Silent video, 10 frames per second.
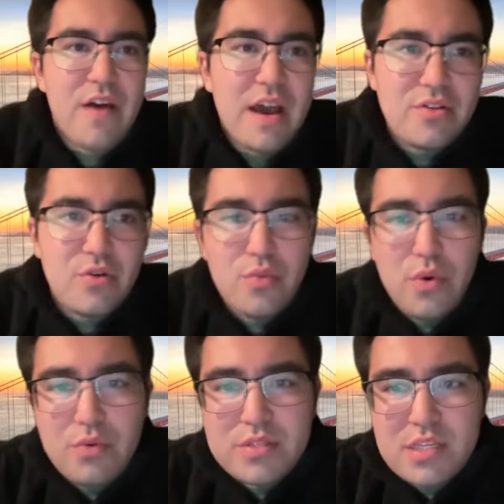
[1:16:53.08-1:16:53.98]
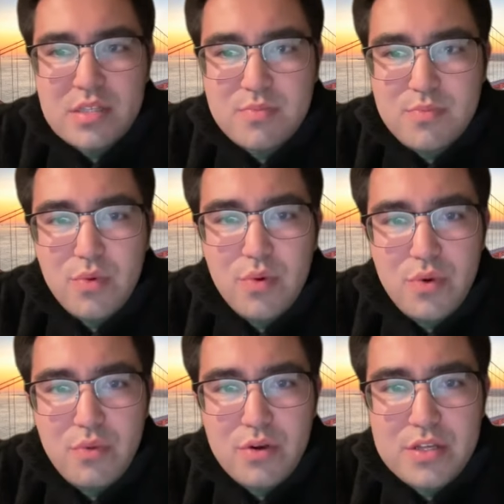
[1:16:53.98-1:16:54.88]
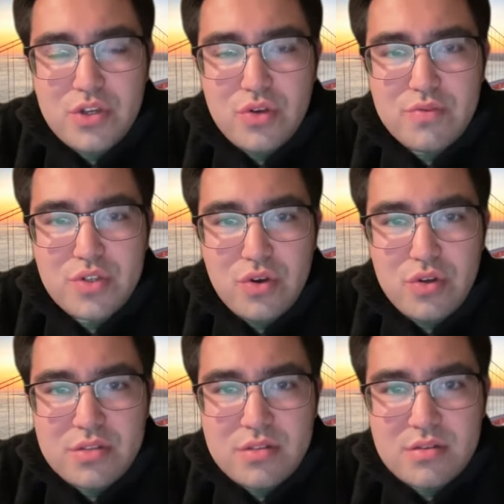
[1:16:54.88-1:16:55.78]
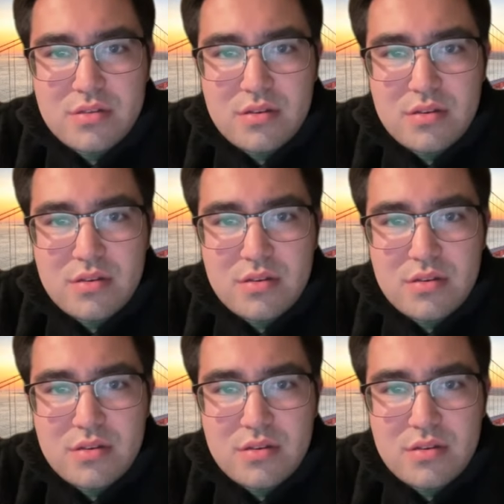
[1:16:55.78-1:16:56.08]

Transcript: final, what was his? What were his good results?